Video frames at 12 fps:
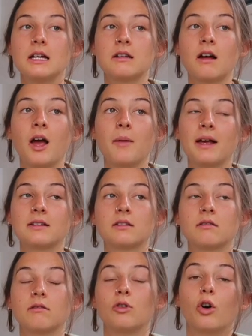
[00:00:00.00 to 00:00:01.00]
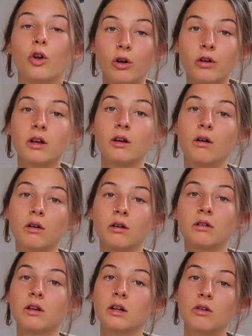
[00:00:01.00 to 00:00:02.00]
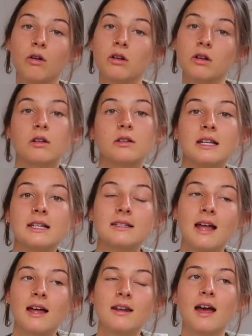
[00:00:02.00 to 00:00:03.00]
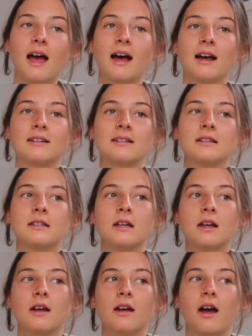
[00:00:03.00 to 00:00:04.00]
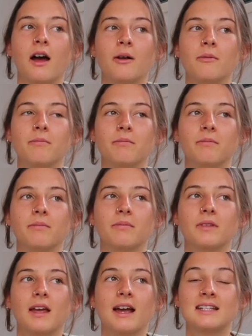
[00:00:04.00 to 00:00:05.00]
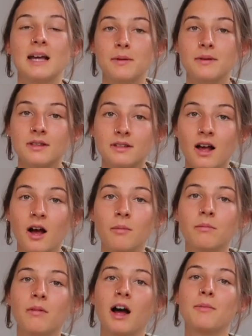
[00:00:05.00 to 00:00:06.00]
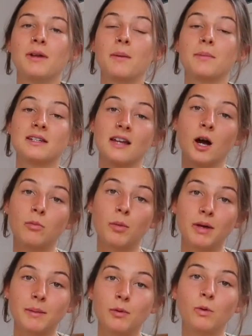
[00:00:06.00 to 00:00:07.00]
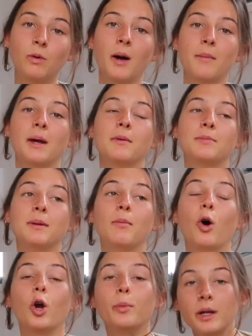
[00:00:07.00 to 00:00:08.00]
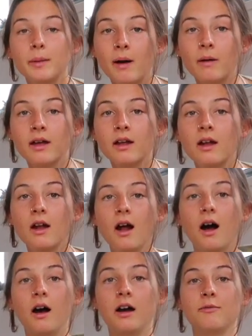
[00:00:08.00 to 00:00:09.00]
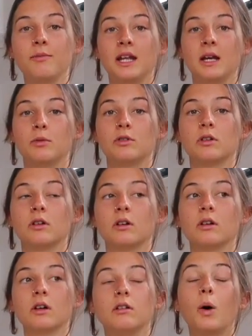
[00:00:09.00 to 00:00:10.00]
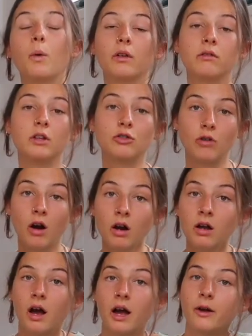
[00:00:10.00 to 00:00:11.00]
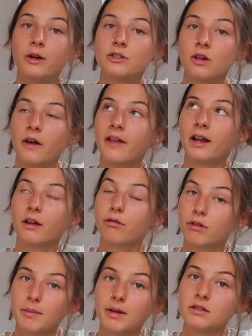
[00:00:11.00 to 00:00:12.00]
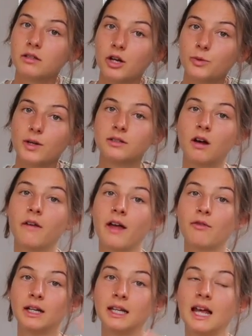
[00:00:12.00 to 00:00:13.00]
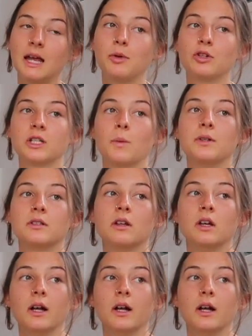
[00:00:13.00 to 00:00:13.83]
time has gone on and gone on and gone on since then, and acceptance has come. I've been able to tell more people. I've been able to be more open about it. I've been able to go on the drug. I only started that like 3 months ago, so I started that really late because I was